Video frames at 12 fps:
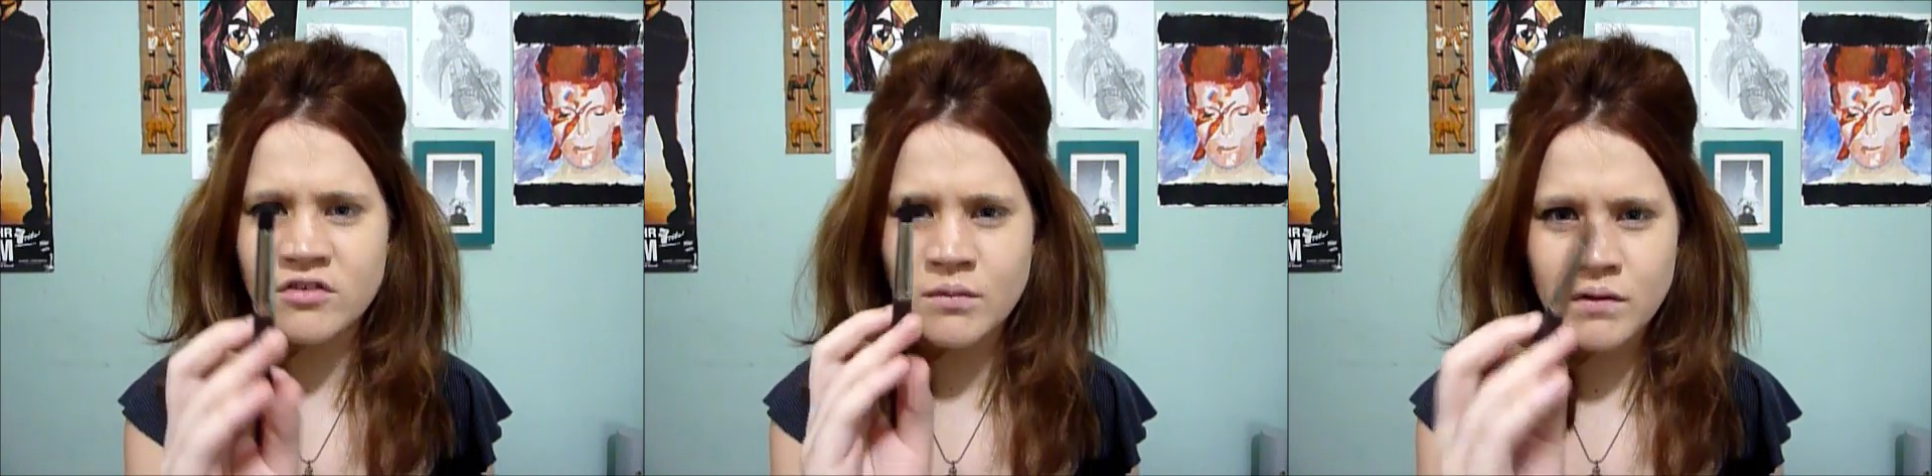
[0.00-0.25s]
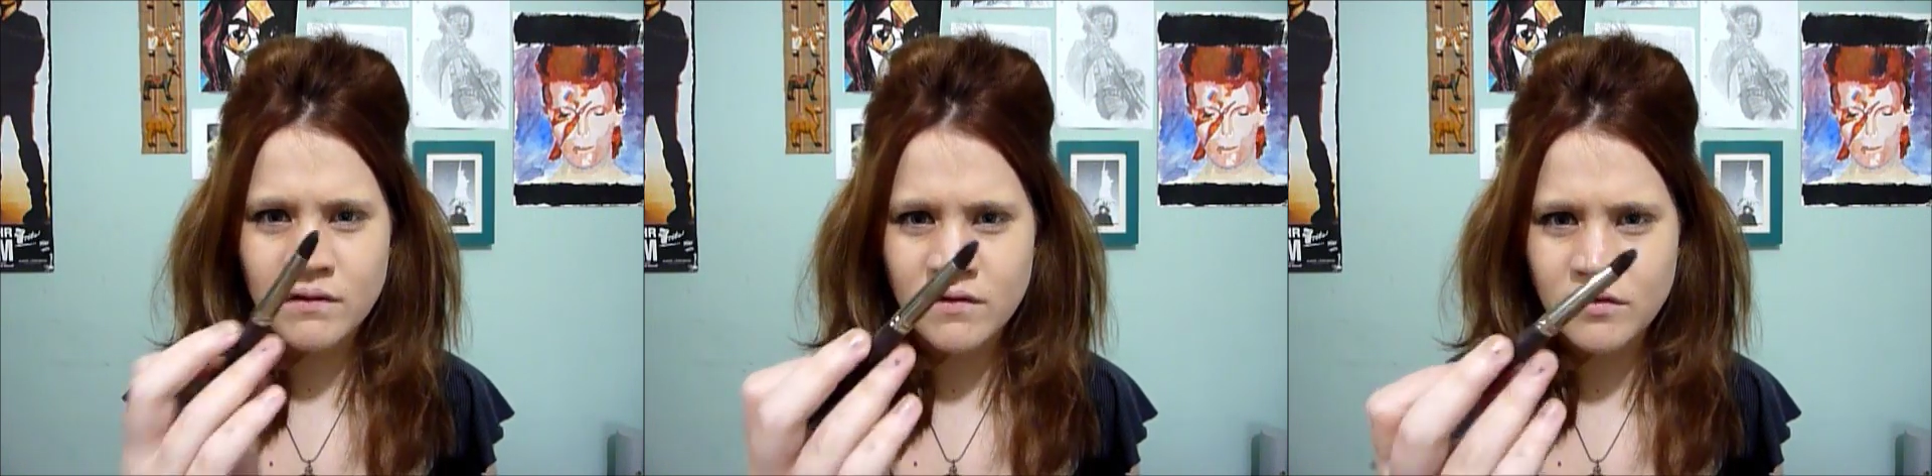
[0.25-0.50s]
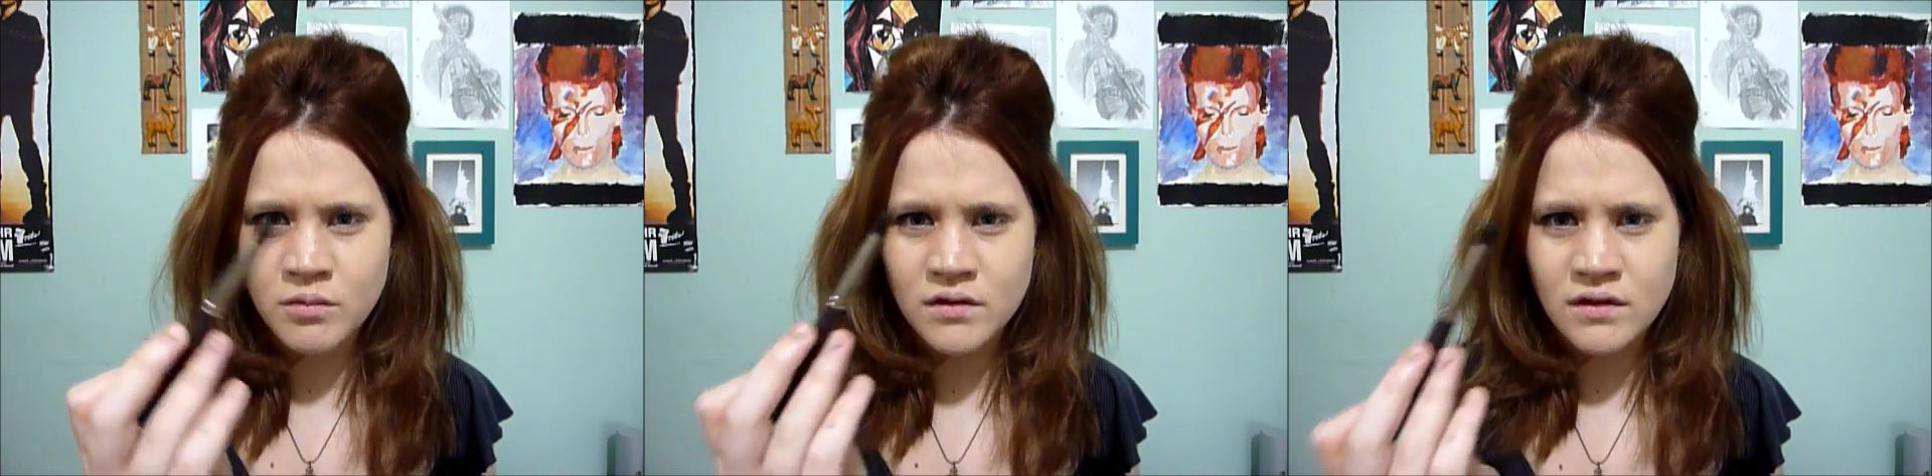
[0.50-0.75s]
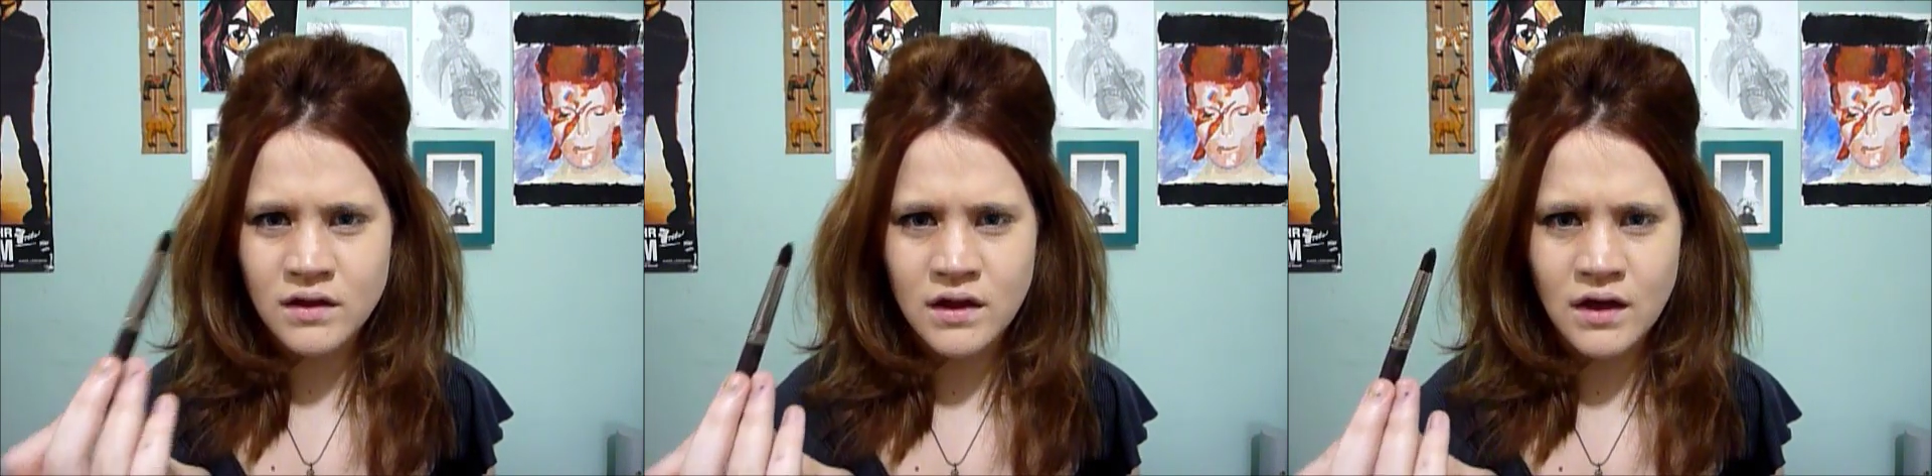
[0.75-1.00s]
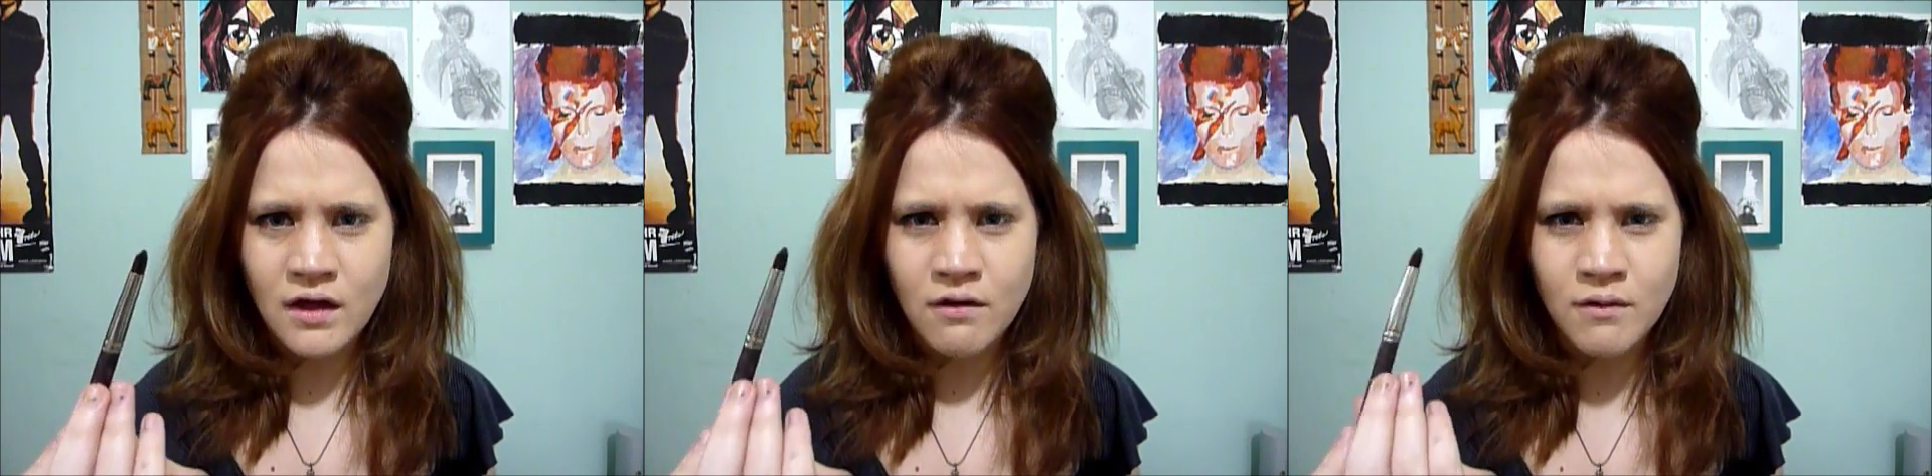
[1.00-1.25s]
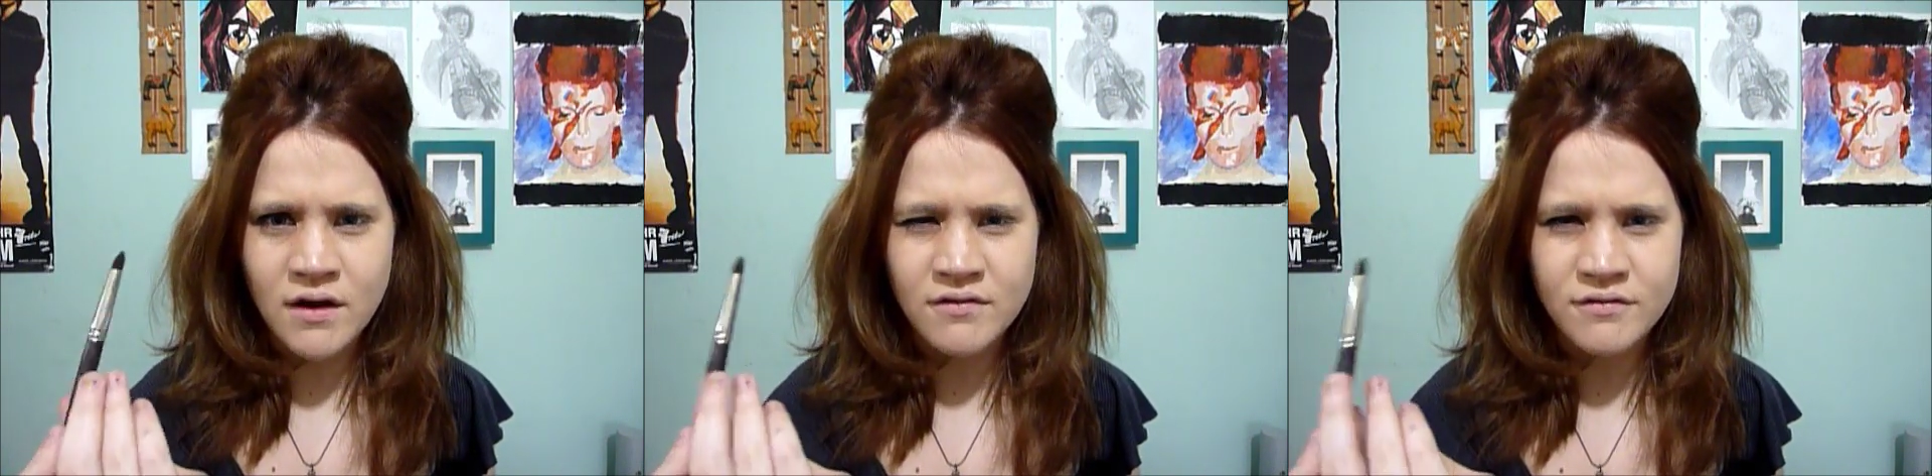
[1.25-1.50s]
I believe it's one of the
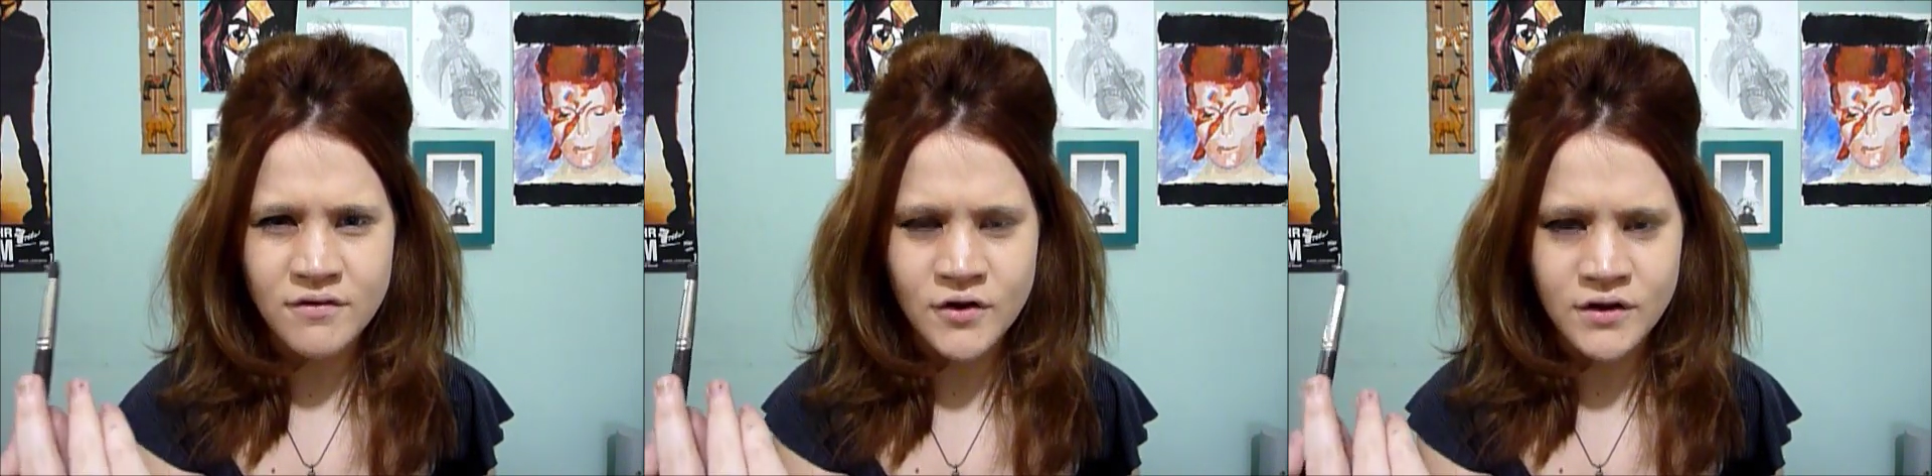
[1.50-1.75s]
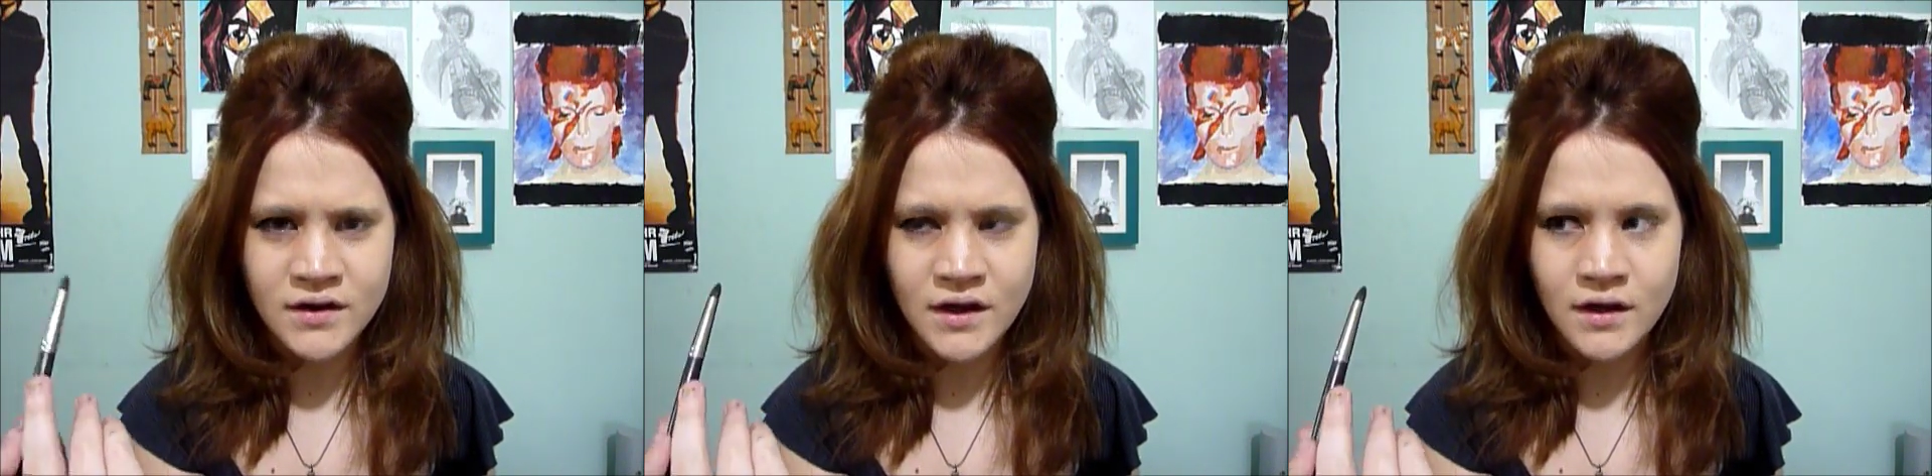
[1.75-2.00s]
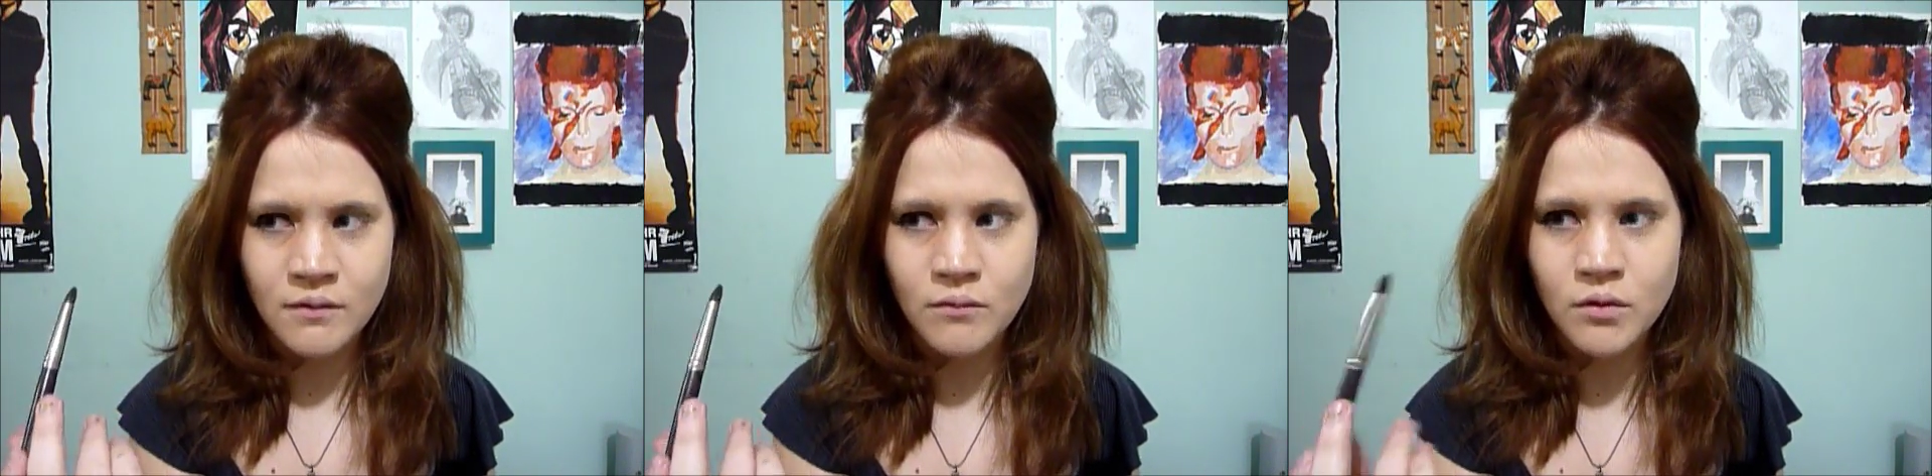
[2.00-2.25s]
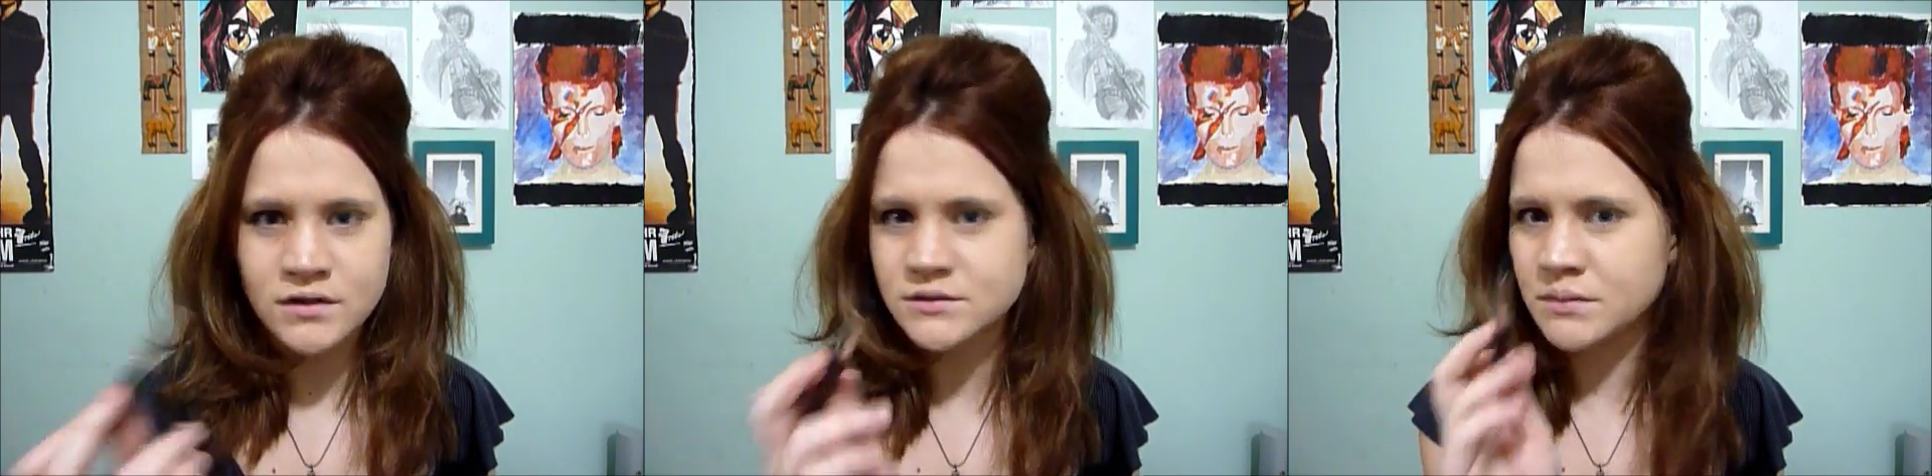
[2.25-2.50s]
LY38 ones,